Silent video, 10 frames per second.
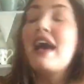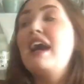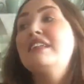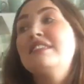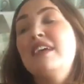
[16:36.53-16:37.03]

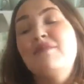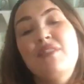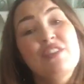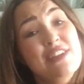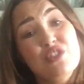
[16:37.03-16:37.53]
and
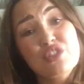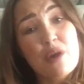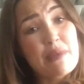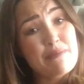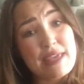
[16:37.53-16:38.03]
because um, they've just
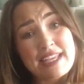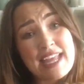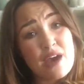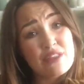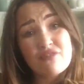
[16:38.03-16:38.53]
got a bit bigger
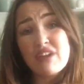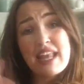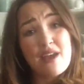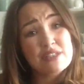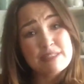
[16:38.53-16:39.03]
now, they've run
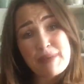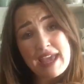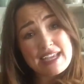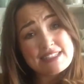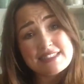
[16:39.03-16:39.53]
out of
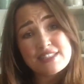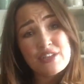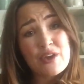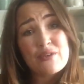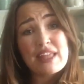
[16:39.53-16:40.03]
space, you
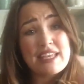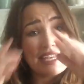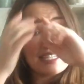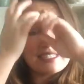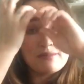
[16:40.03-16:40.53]
know, they
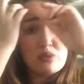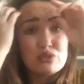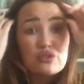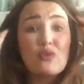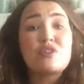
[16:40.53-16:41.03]
needed some more
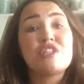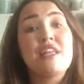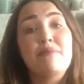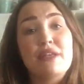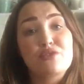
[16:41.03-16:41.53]
storage in
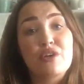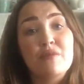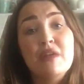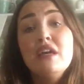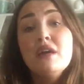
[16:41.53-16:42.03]
their bedroom.